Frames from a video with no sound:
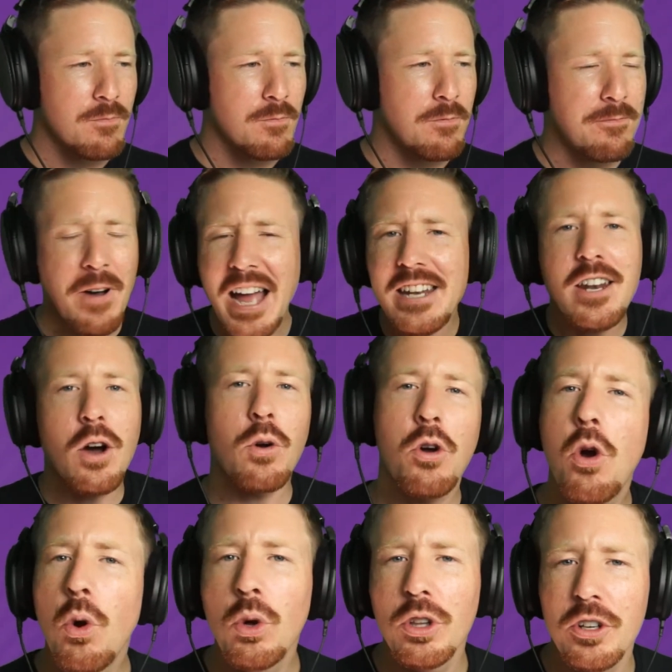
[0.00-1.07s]
find out
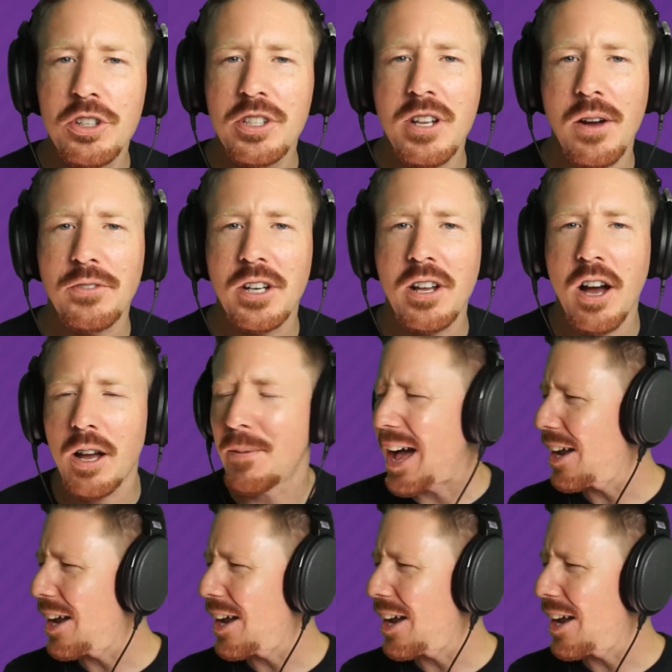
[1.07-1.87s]
cooler stuff to talk about?